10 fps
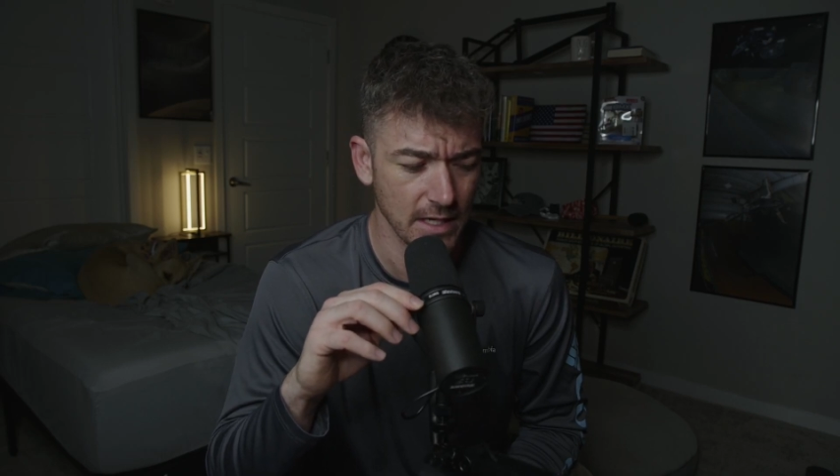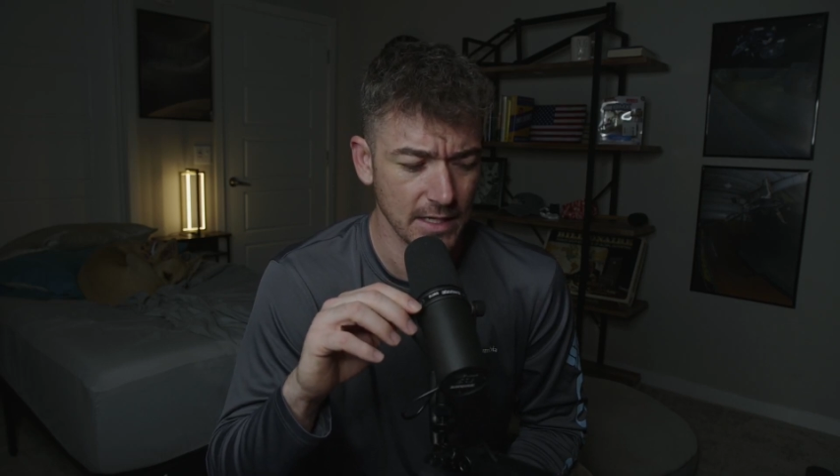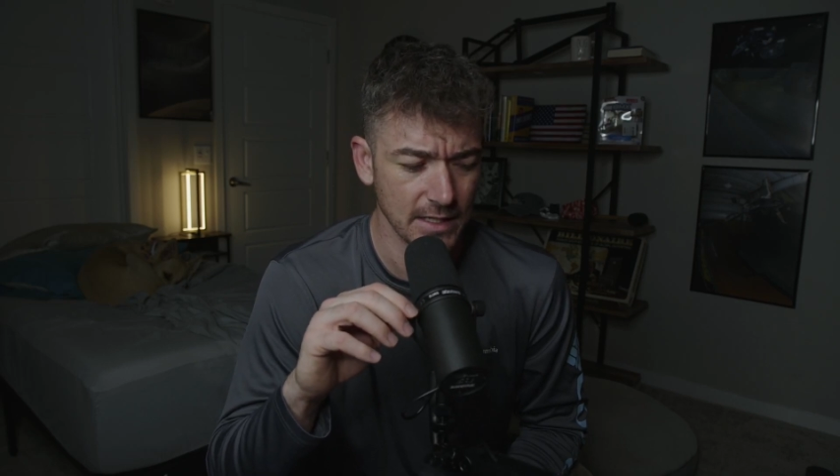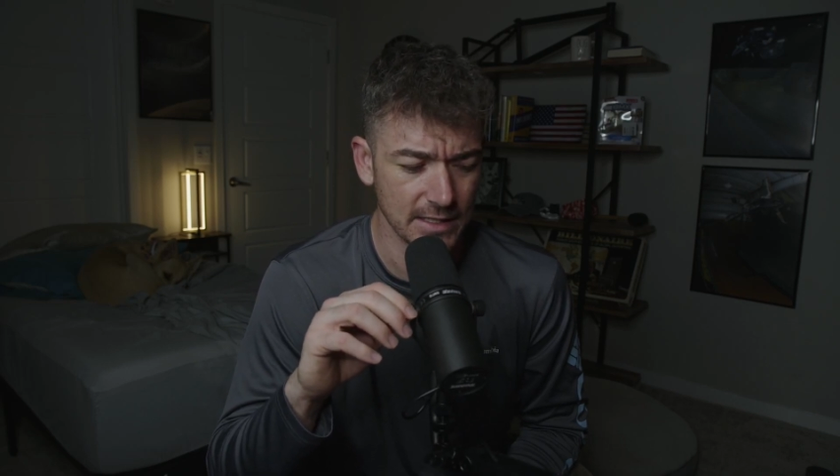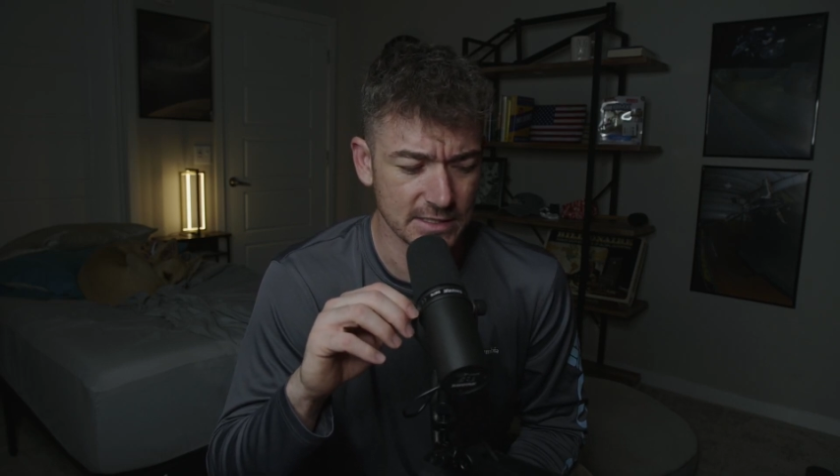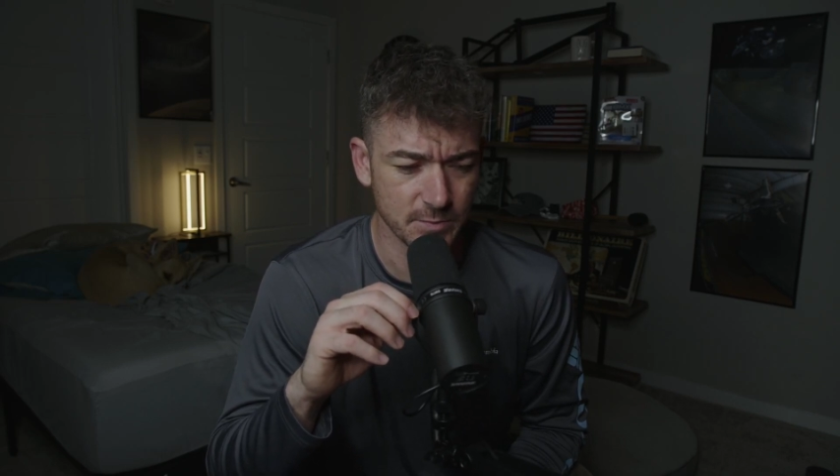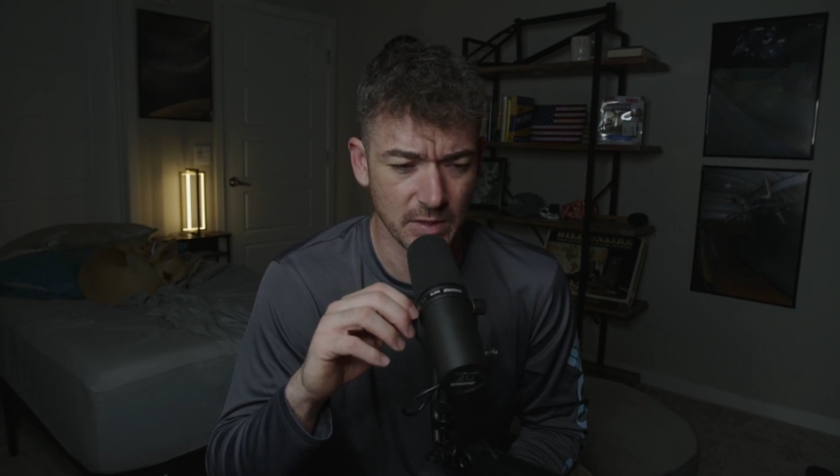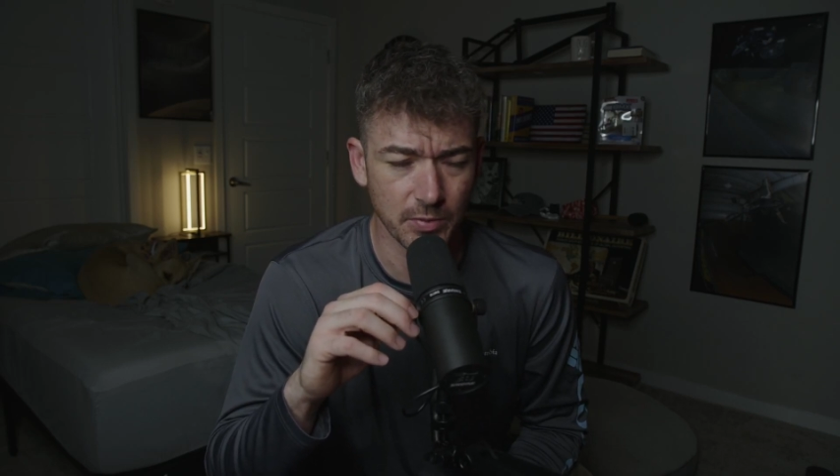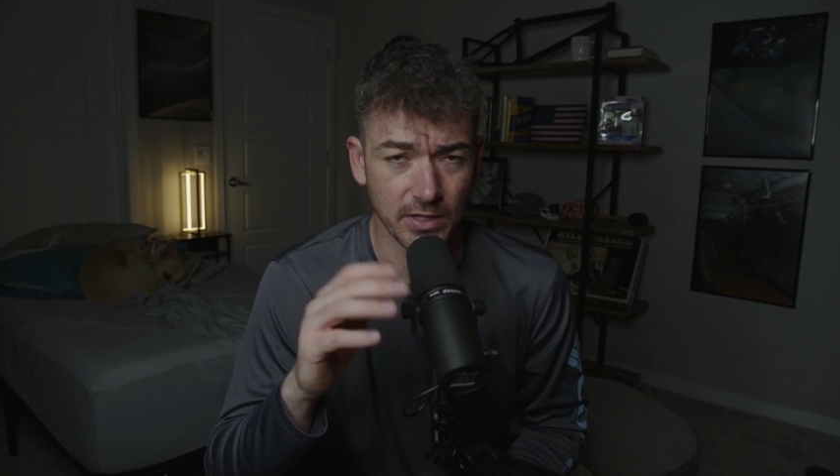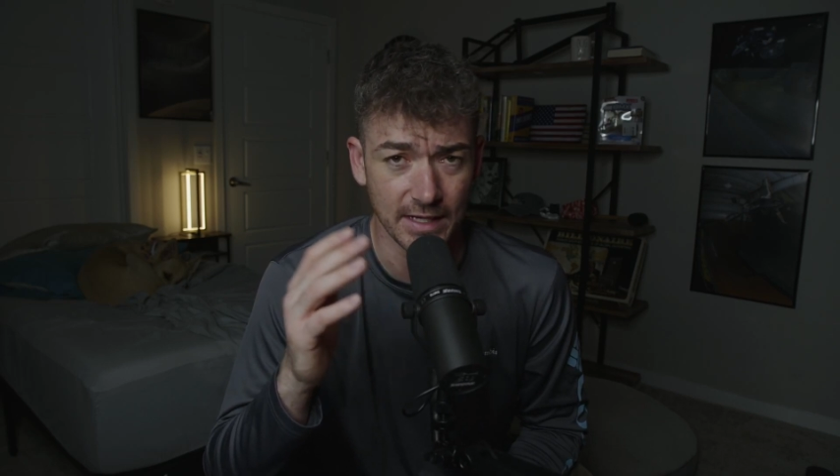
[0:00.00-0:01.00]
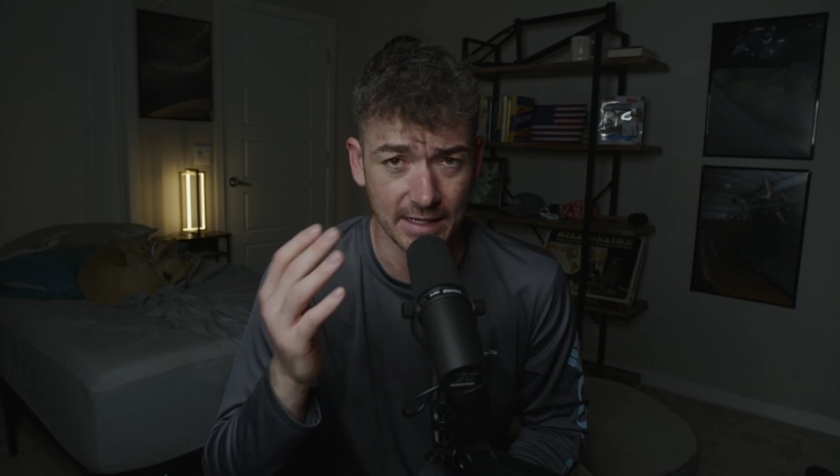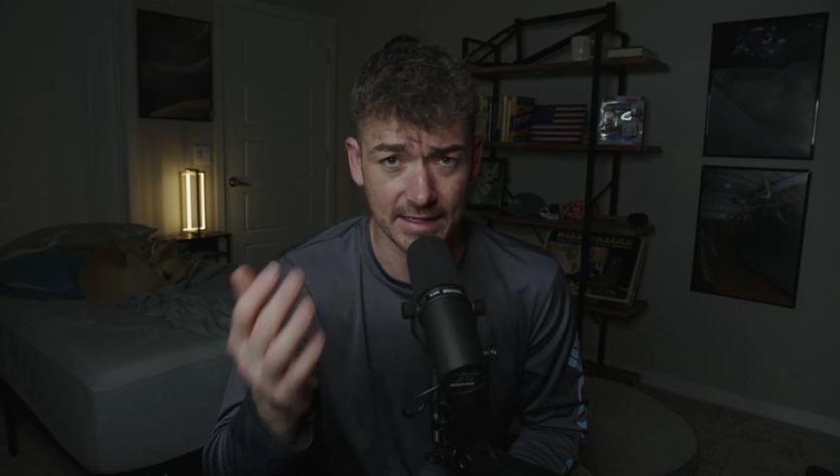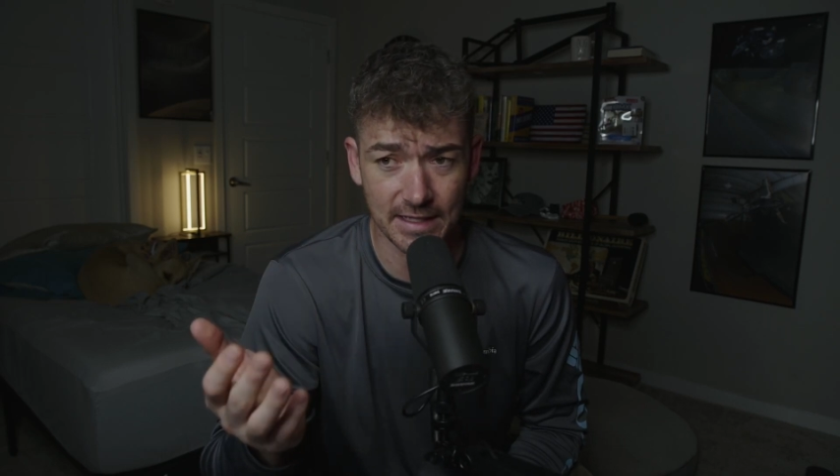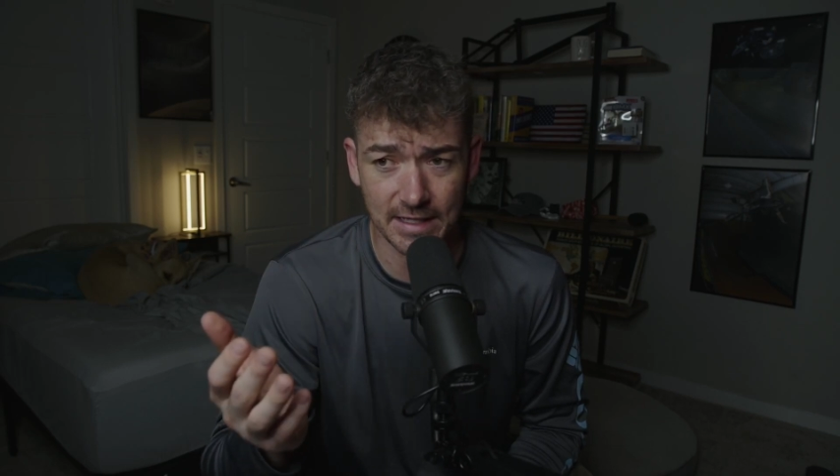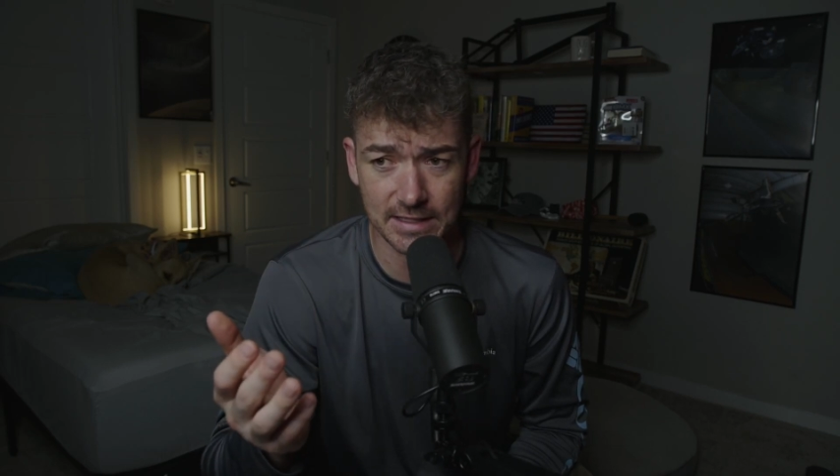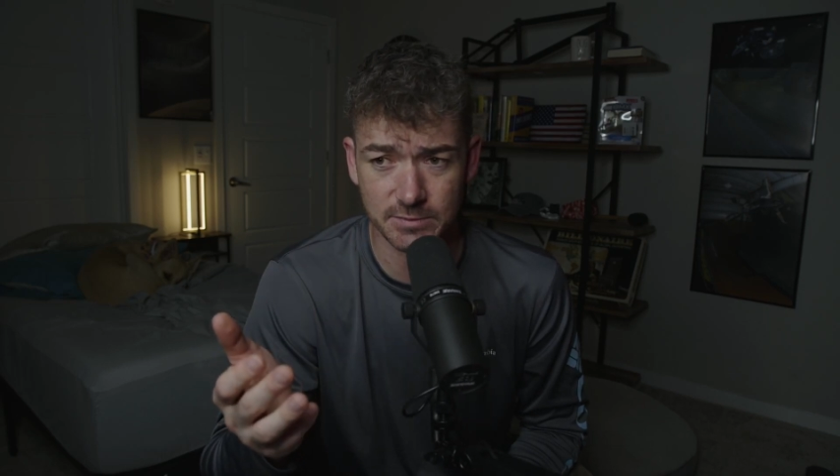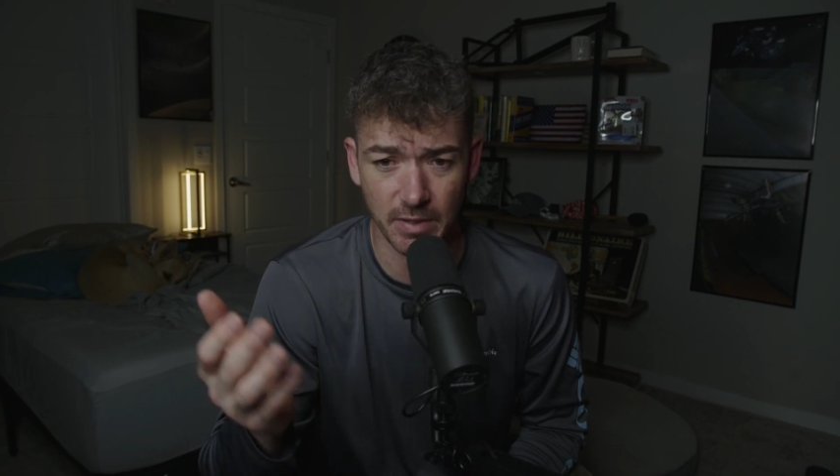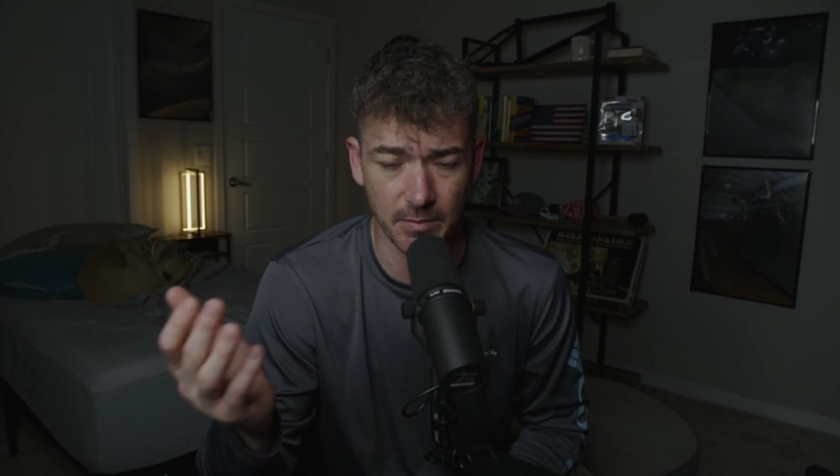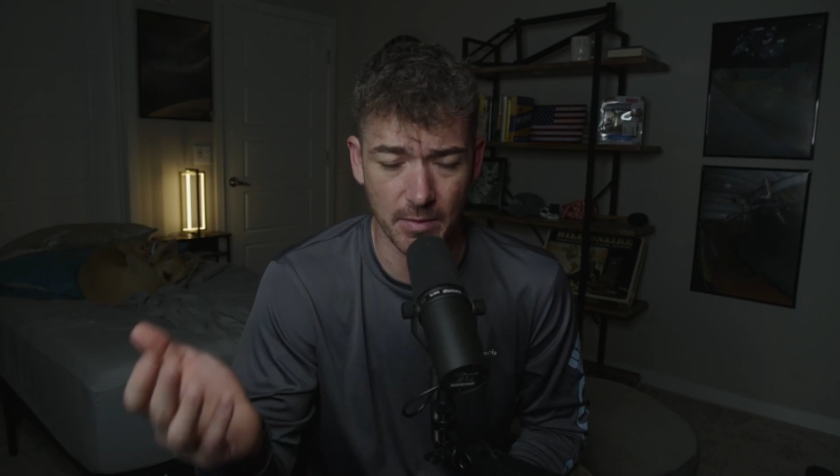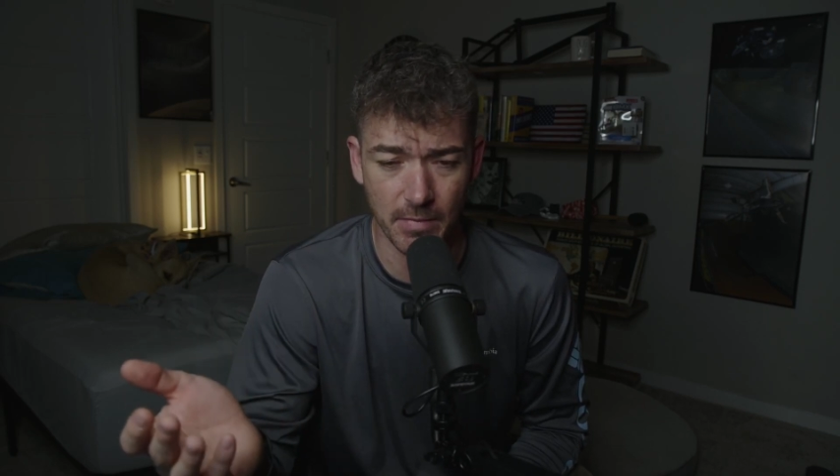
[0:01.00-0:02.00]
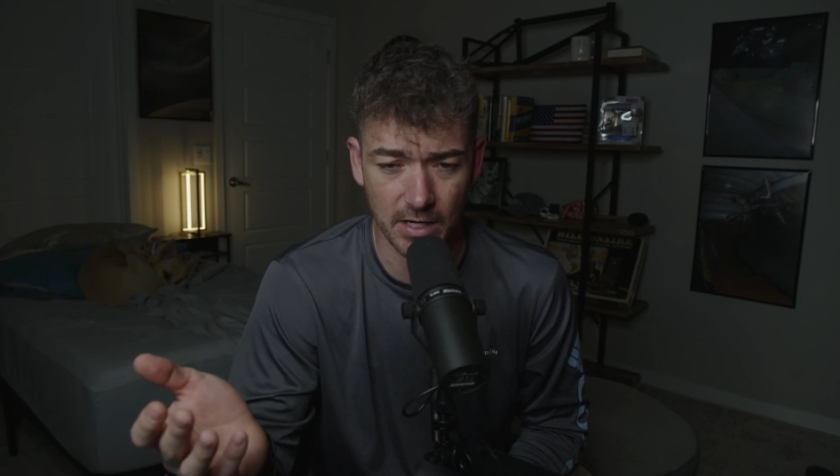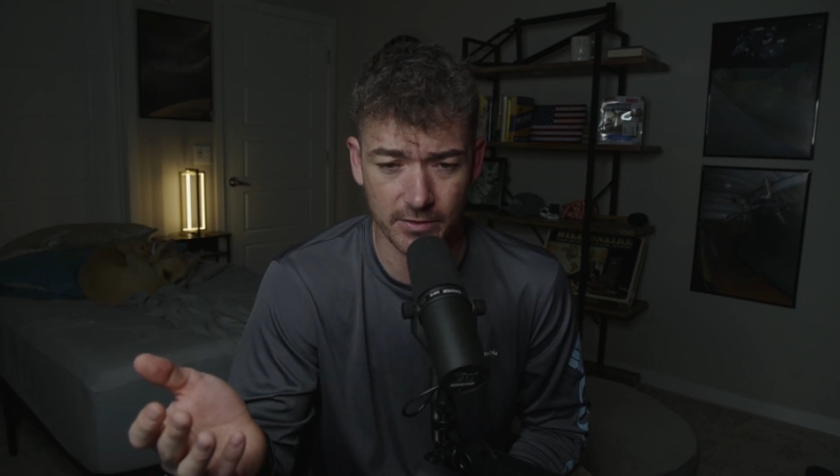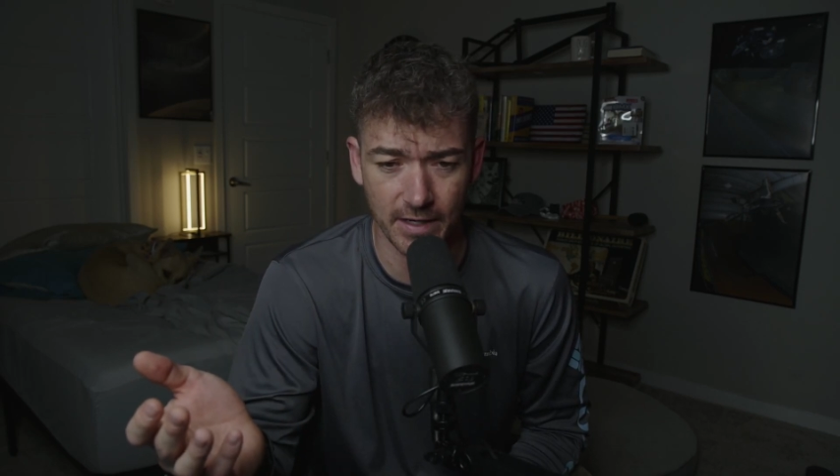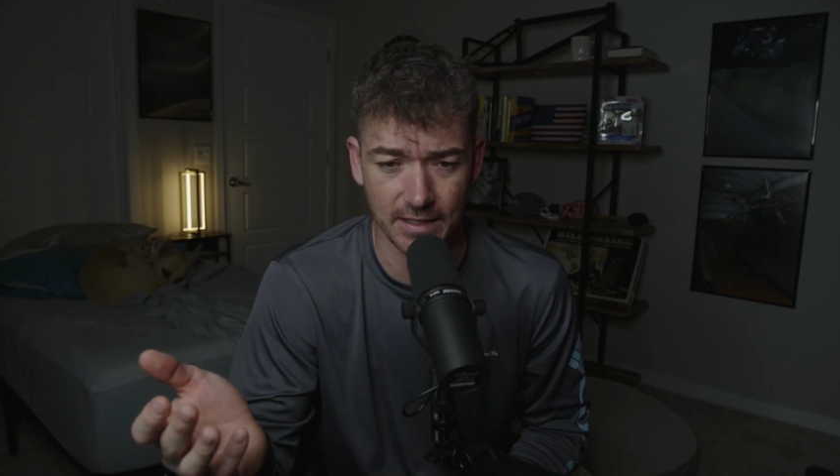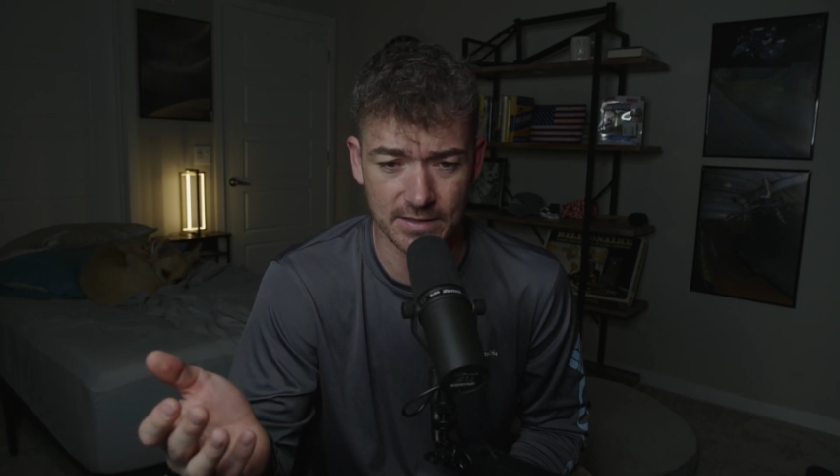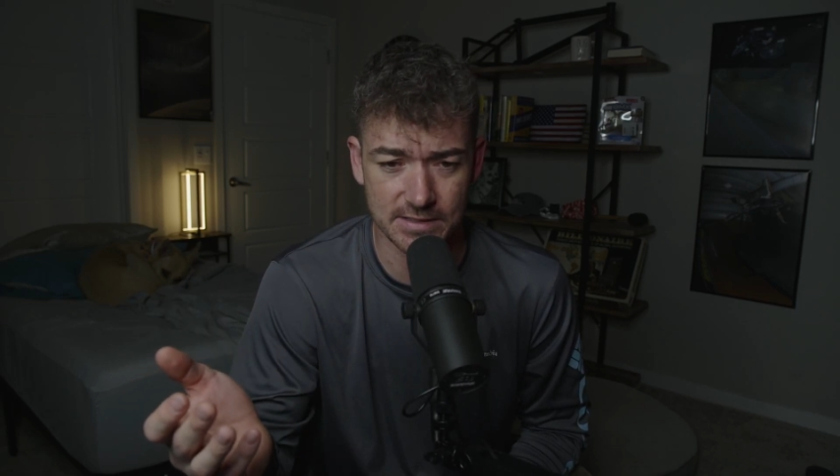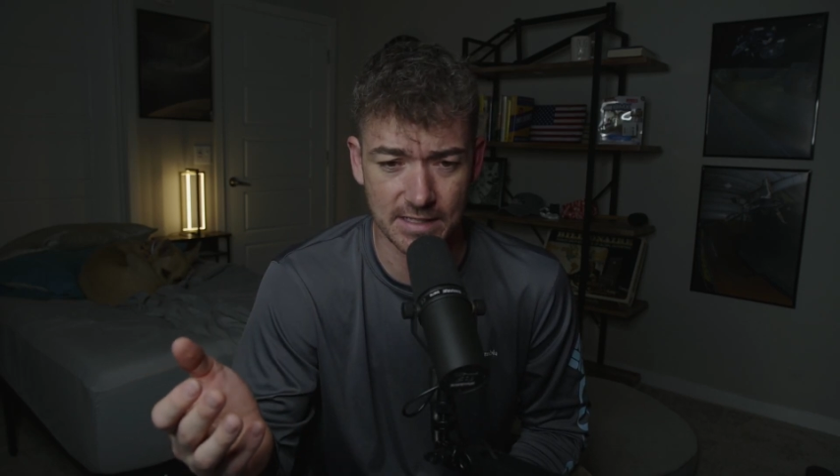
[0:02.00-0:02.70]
is people getting kicked by my moderators,